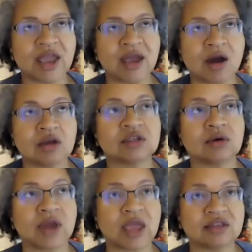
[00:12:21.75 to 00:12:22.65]
also
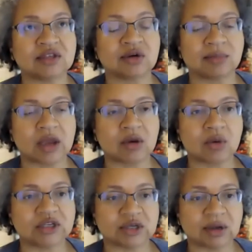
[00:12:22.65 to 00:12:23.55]
answered my
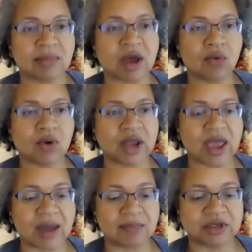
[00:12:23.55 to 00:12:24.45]
question about what
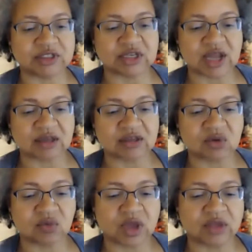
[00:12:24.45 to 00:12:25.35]
happens next
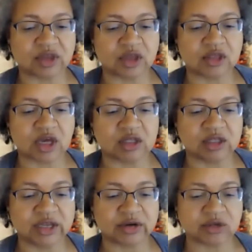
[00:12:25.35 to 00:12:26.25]
with the
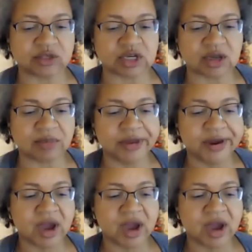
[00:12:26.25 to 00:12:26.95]
leadership